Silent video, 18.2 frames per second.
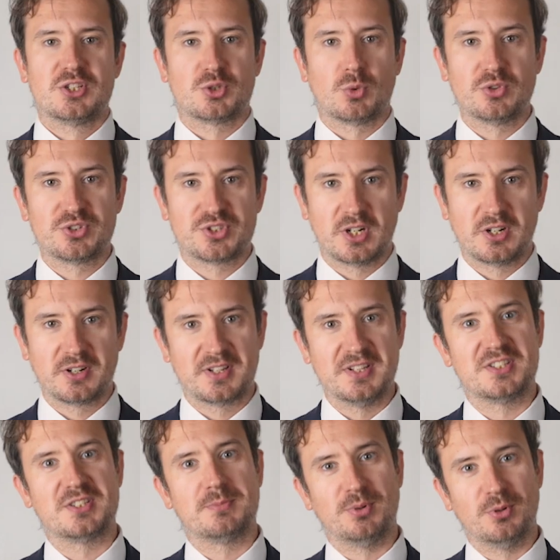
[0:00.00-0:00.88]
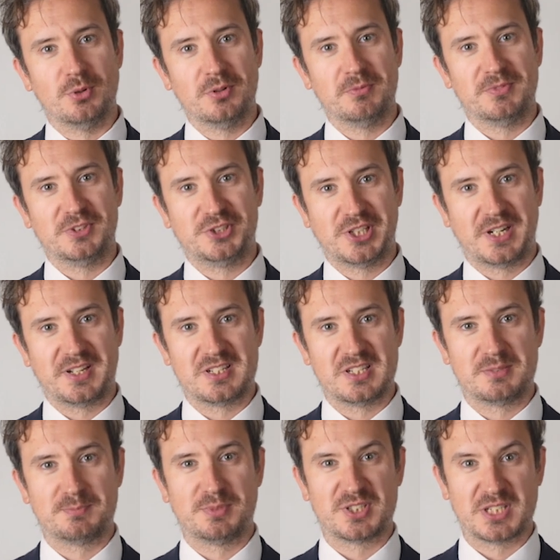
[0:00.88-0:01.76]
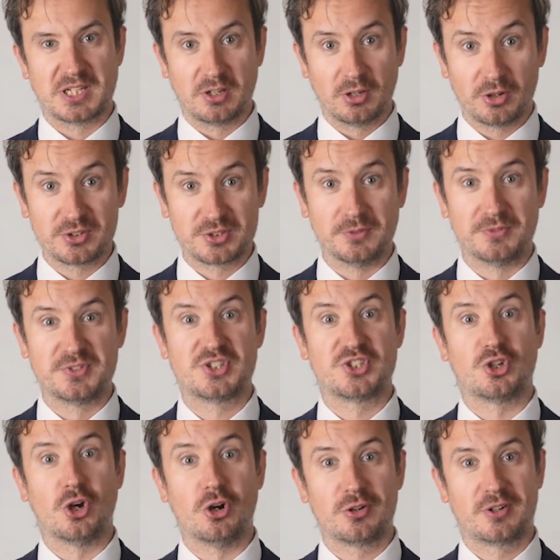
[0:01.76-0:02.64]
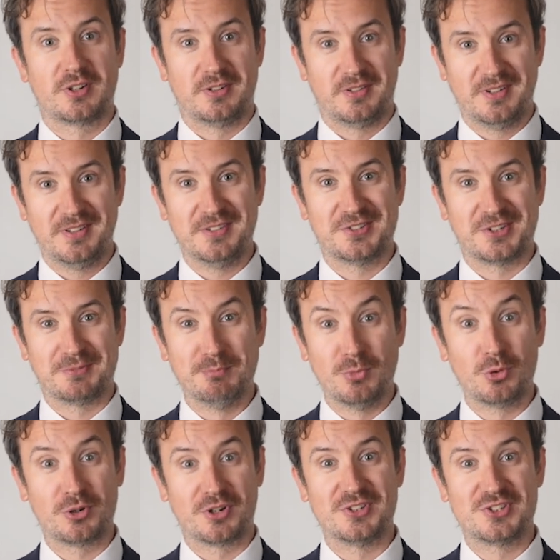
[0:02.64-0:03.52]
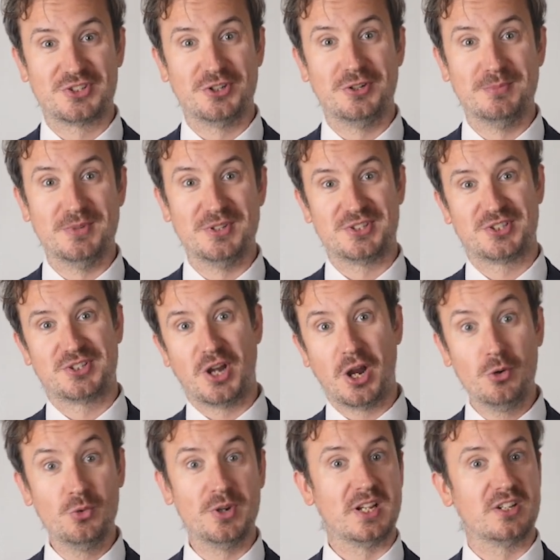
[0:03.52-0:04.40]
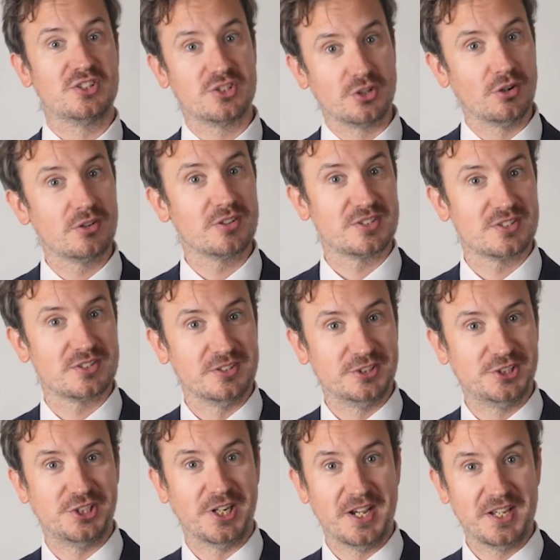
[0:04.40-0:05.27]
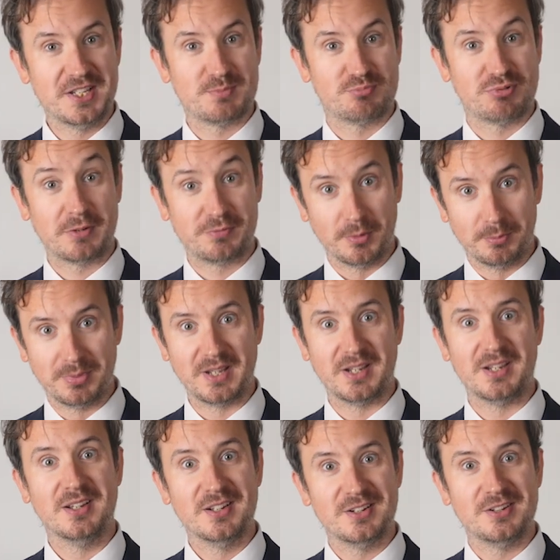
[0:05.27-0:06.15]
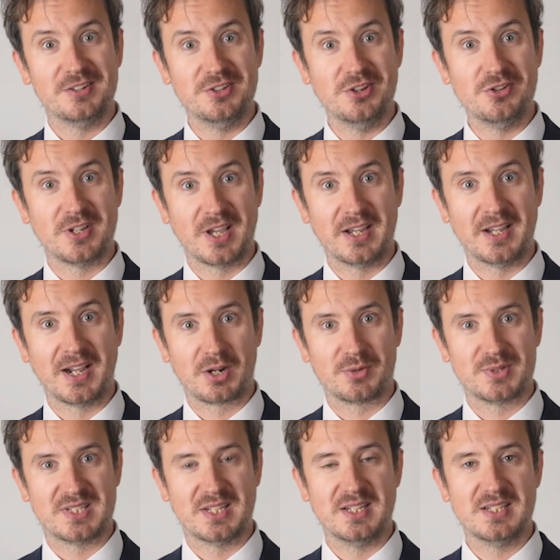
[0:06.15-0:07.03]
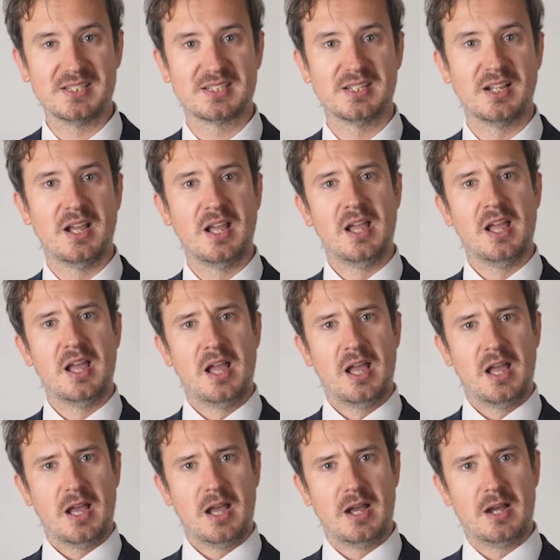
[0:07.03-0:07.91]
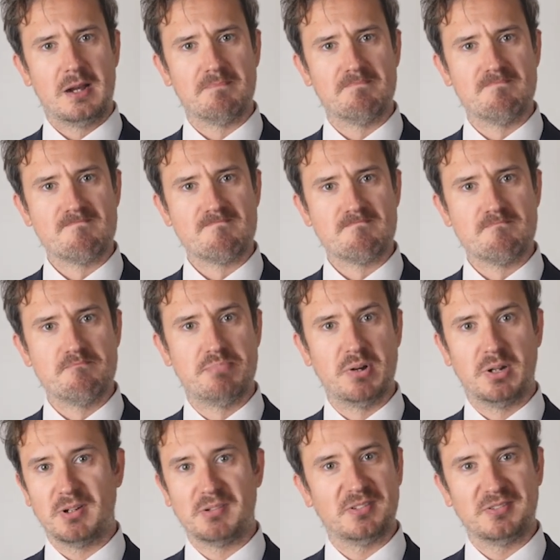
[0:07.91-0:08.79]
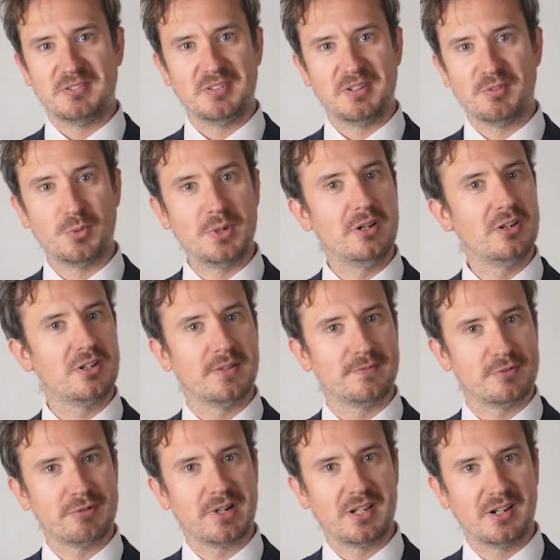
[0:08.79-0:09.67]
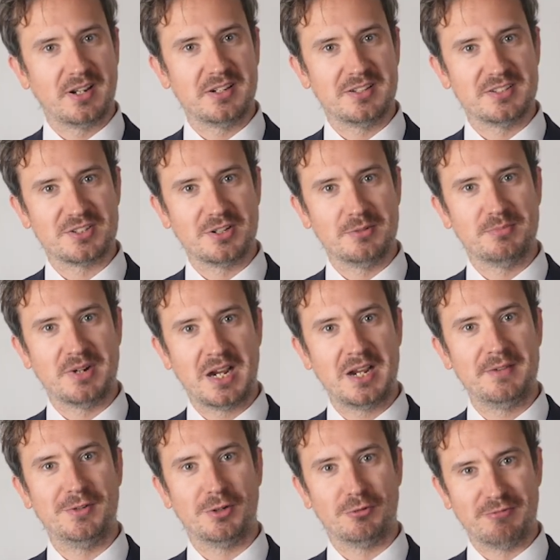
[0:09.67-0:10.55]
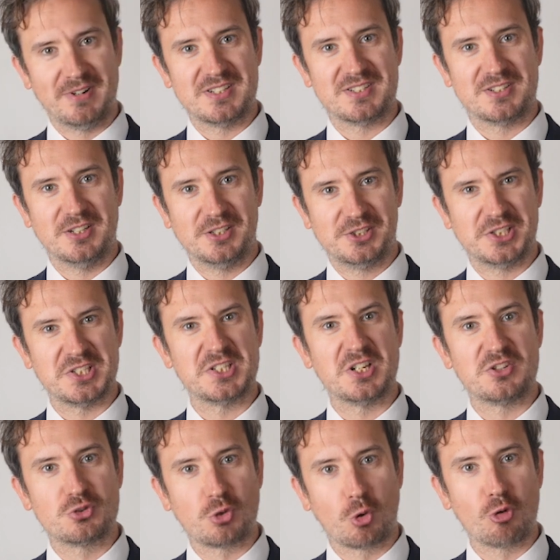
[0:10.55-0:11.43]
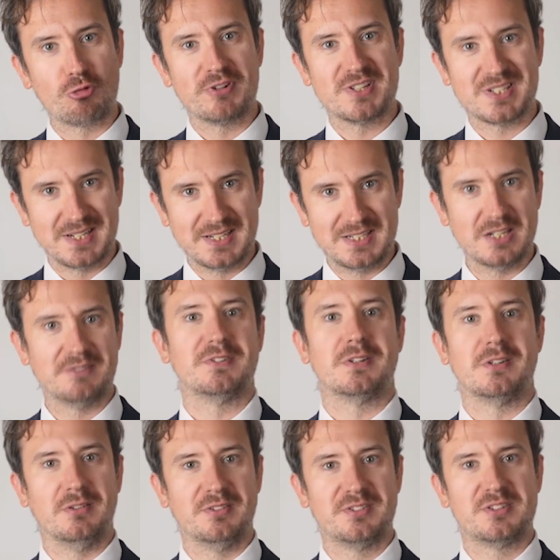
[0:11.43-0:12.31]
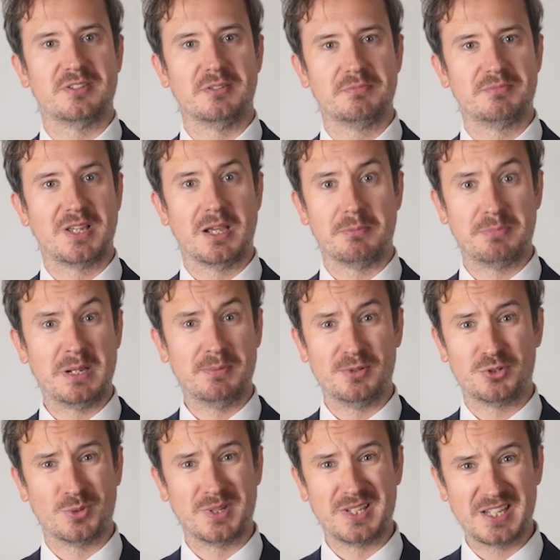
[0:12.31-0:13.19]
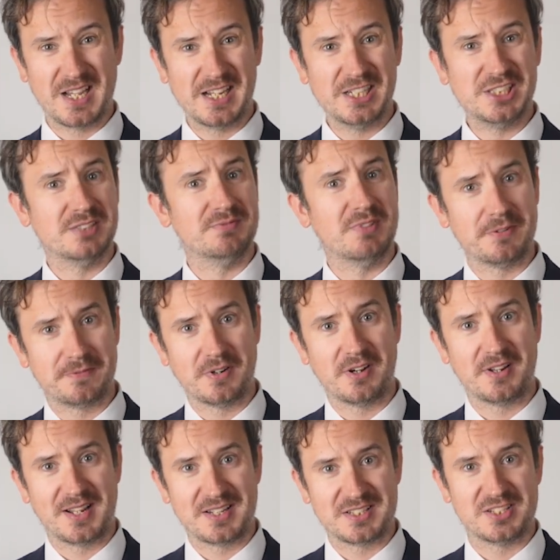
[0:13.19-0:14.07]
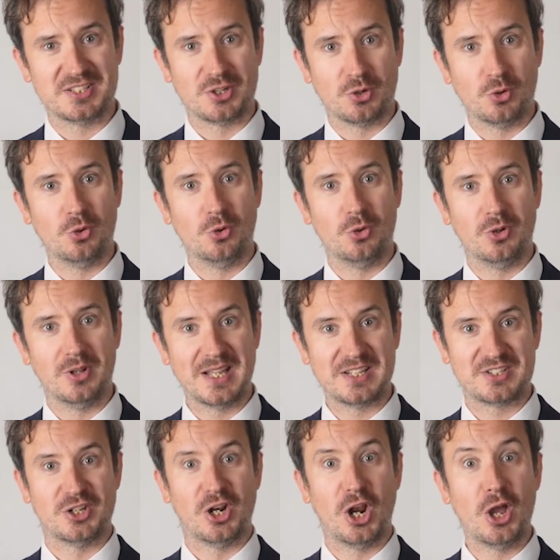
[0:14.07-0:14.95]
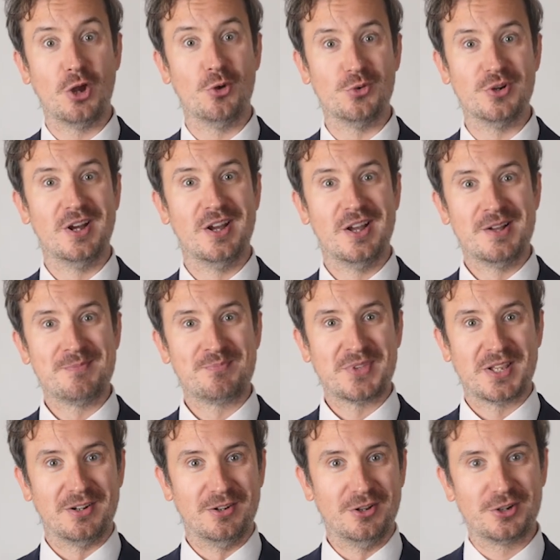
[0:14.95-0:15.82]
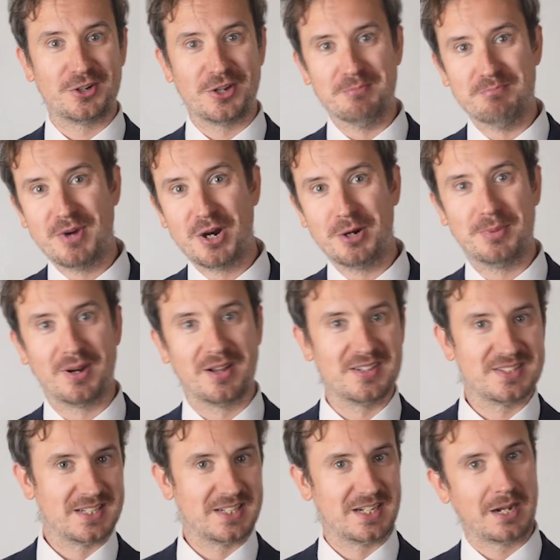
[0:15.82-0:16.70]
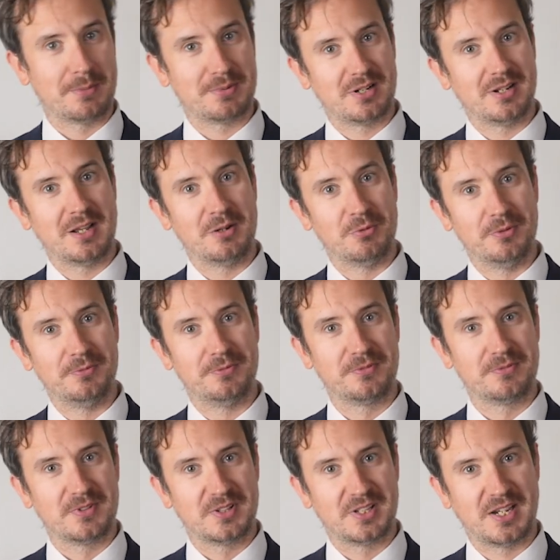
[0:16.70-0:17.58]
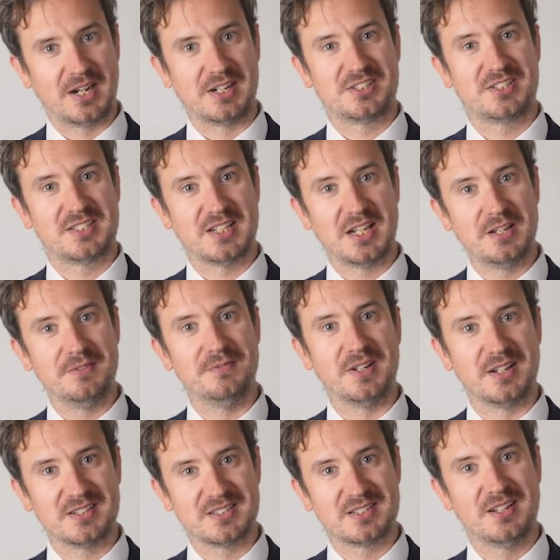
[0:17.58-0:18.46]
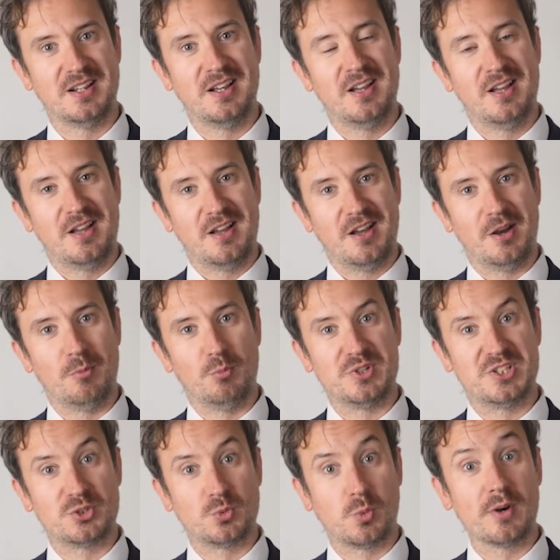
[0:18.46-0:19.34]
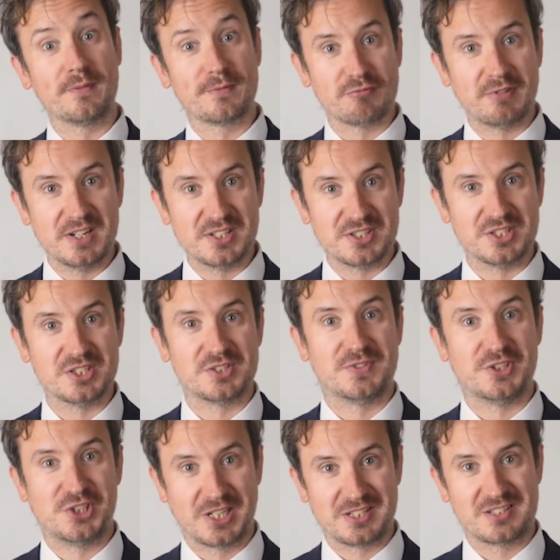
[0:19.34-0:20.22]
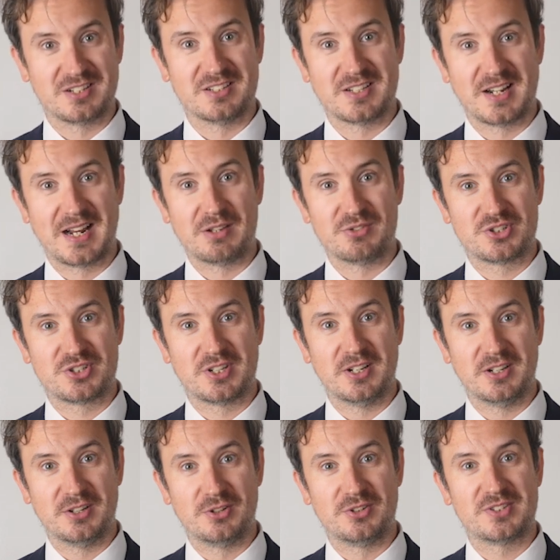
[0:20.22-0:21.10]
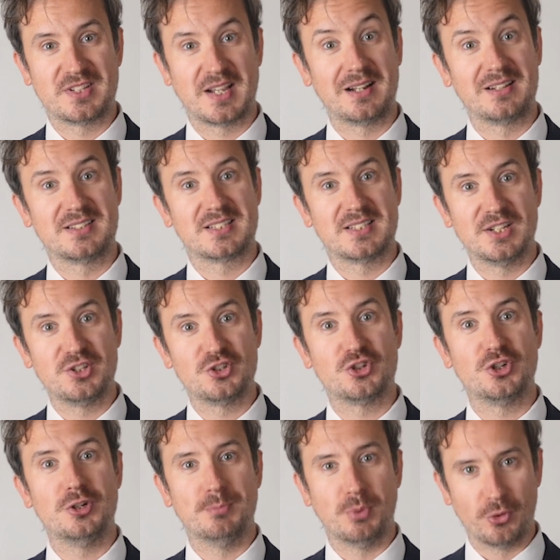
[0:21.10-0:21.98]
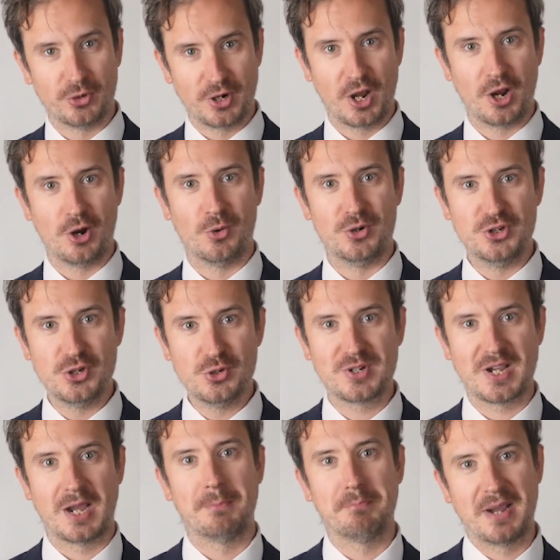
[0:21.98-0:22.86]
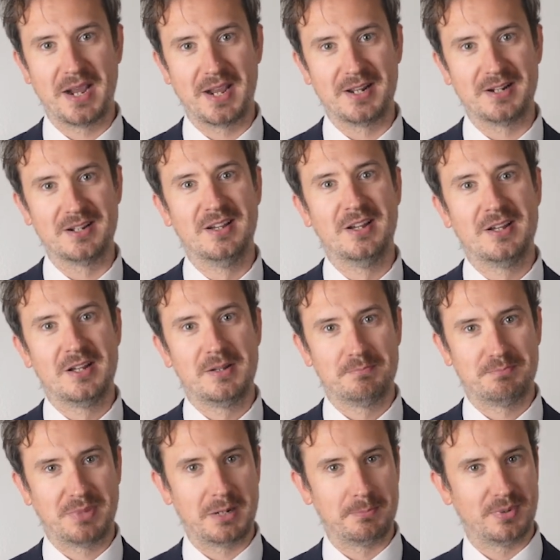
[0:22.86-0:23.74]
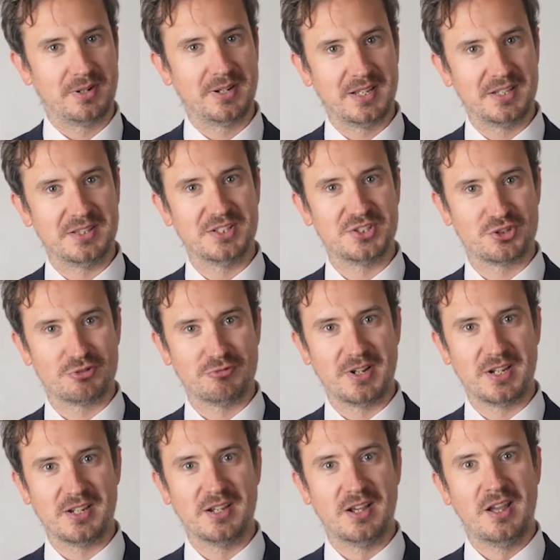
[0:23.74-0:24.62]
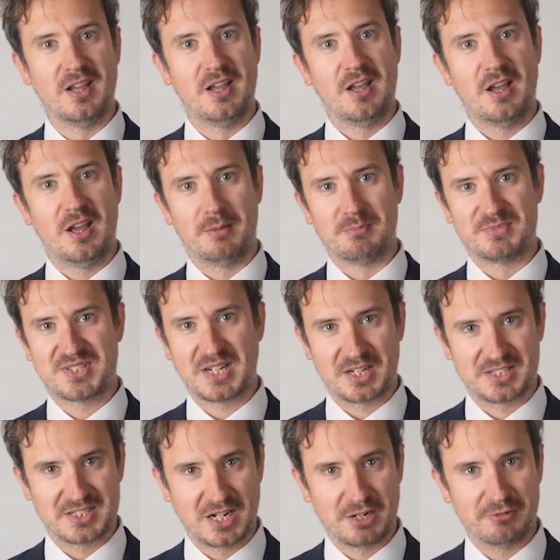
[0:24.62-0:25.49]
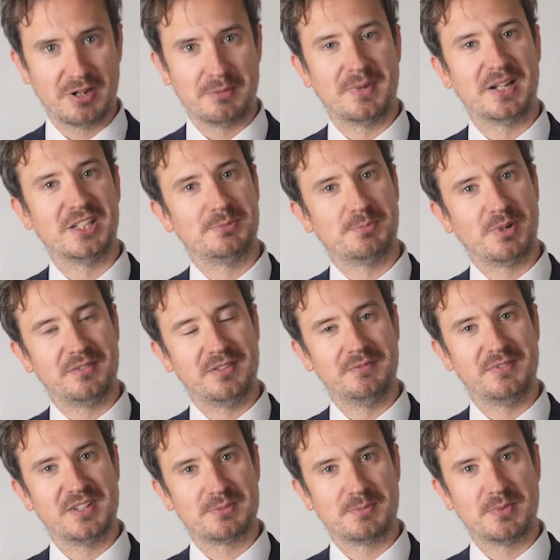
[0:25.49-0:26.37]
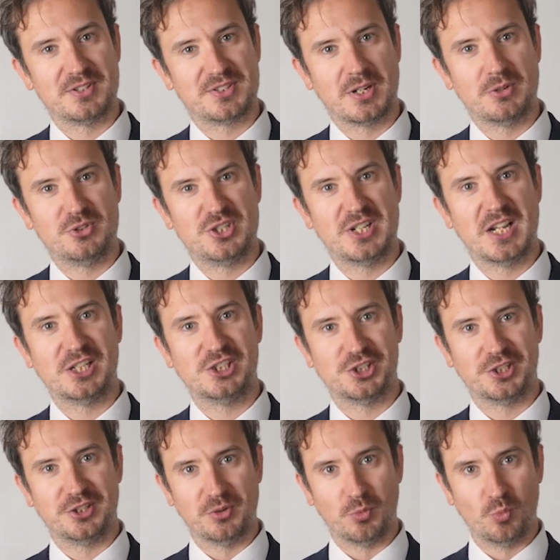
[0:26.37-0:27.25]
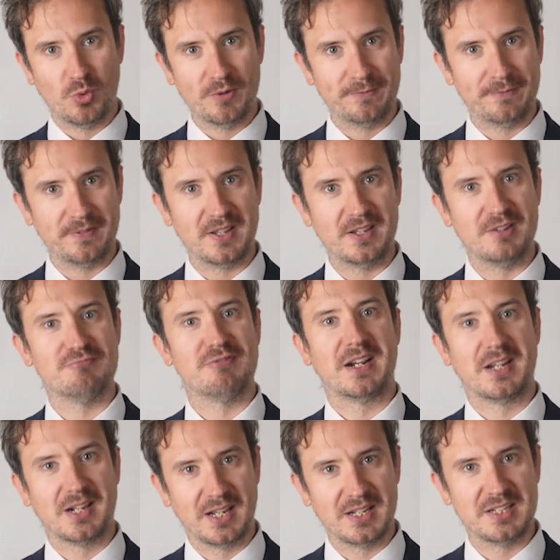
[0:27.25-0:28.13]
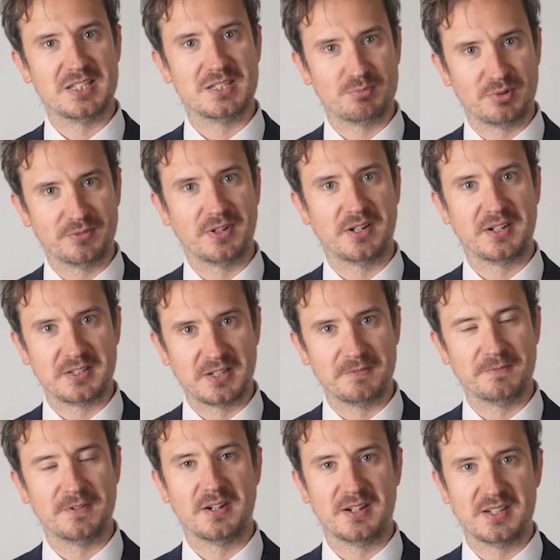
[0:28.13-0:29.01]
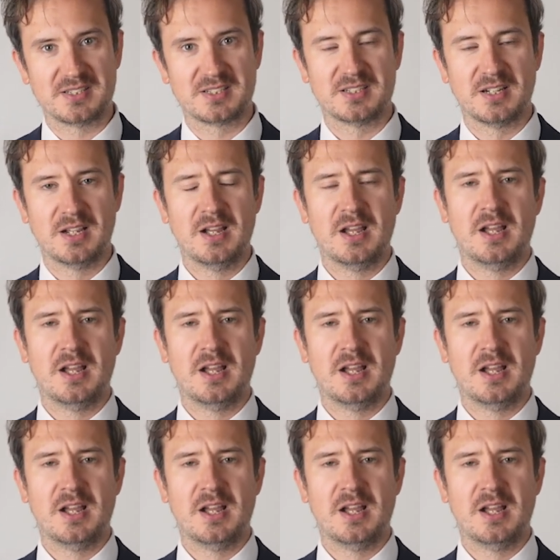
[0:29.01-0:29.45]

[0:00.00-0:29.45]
So on targeted support, the Chancellor is putting a lot of stock into more consumers owning stocks and shares, preferably UK equities. But if we look at the regulator's own behavioural research, it's notoriously difficult to get people to engage in their finances at all, let alone look at mobilising capital out of cash savings, which is one of the reasons the Chancellor's announced a Tell SID 2.0, a new campaign backed by industry, secretariat managed by the Investment Association, with the regulators providing advice.